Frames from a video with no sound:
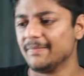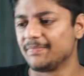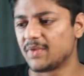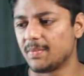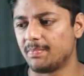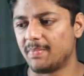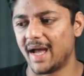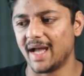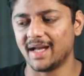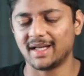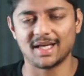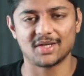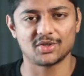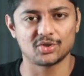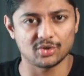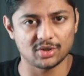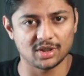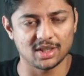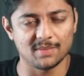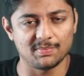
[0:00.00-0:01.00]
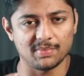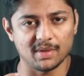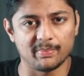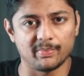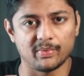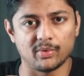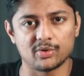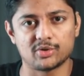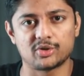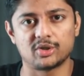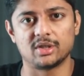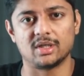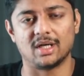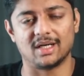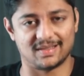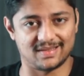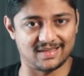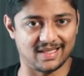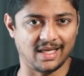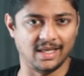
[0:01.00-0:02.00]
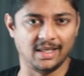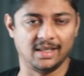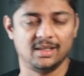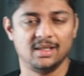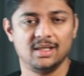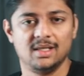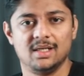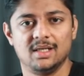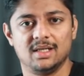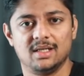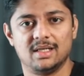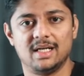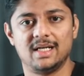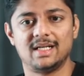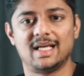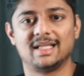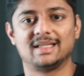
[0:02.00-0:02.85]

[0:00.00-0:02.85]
the bank has to keep a portion aside, right?